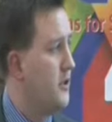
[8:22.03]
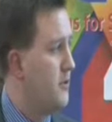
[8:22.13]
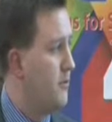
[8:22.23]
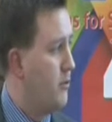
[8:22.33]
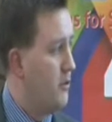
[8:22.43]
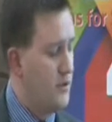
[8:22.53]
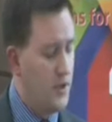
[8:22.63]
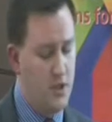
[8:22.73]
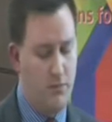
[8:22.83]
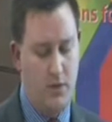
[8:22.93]
and this report was
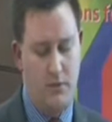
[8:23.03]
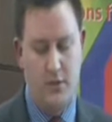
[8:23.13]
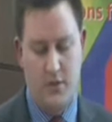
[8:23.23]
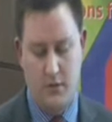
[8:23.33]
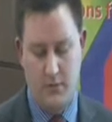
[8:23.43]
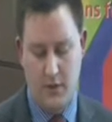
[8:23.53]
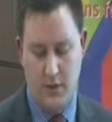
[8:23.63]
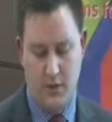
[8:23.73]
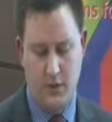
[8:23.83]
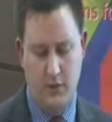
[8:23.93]
actually published at the
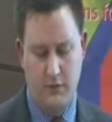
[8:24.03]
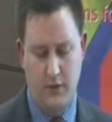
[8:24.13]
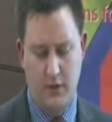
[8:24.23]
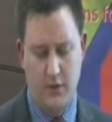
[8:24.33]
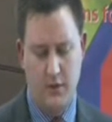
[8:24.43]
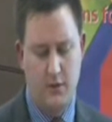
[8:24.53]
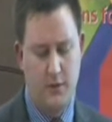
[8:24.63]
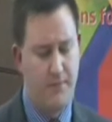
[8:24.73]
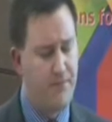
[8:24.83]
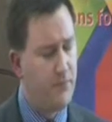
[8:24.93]
beginning of this year.